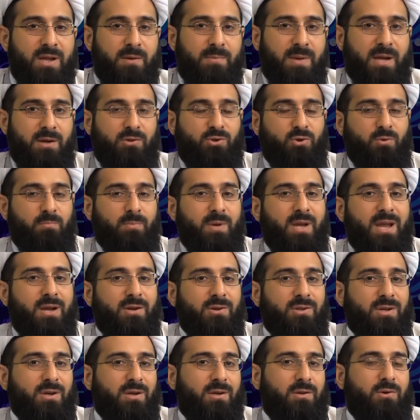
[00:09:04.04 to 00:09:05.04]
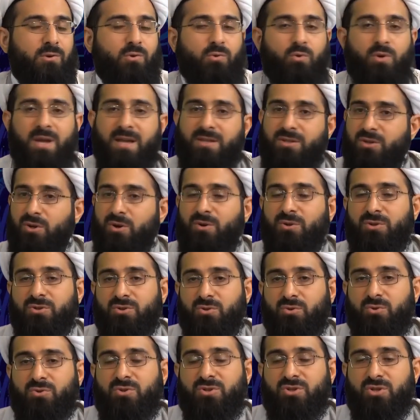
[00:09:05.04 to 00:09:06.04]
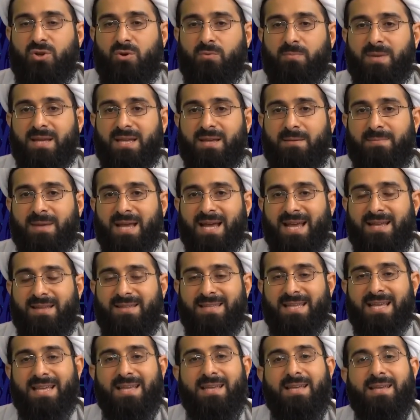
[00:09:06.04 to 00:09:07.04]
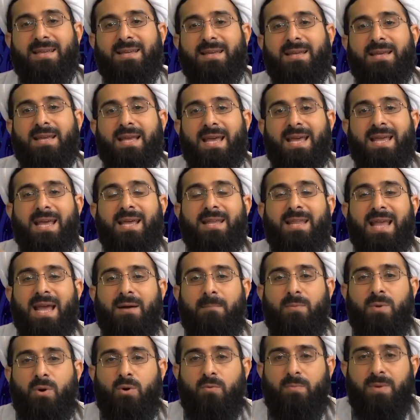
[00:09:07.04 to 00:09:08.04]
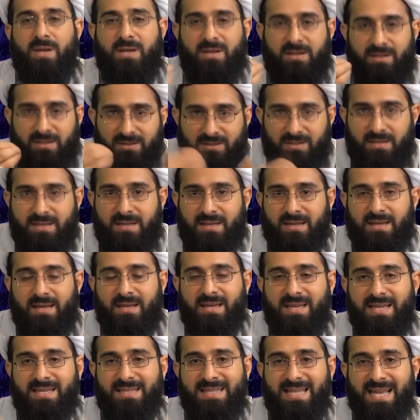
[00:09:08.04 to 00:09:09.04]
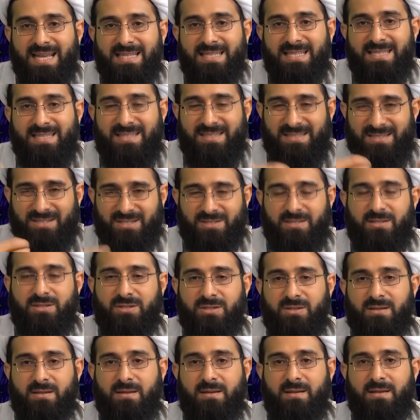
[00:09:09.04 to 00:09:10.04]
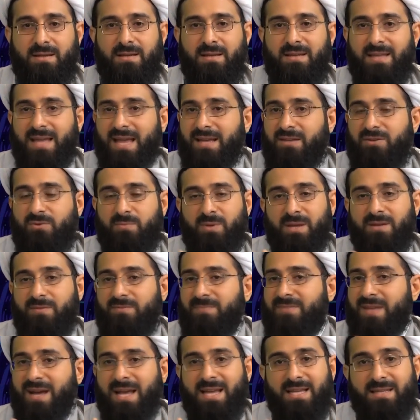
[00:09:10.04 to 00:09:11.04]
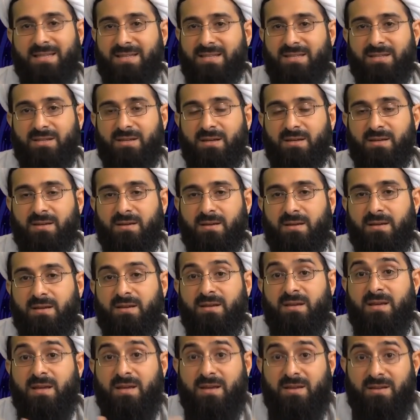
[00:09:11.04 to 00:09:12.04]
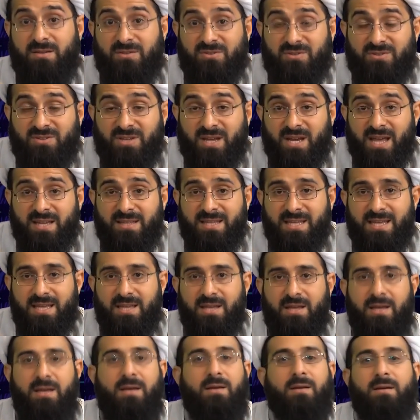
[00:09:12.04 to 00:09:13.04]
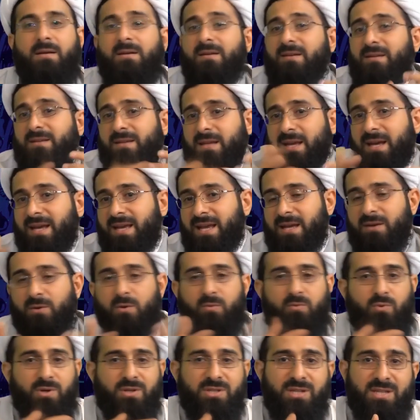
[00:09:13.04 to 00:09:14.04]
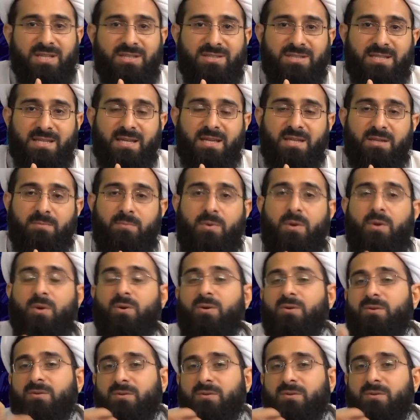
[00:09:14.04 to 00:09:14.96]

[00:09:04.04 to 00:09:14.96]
about your partner who has gone through so many bad things? And at that moment, in that instant, that's when fights start here, and I don't want to listen anymore.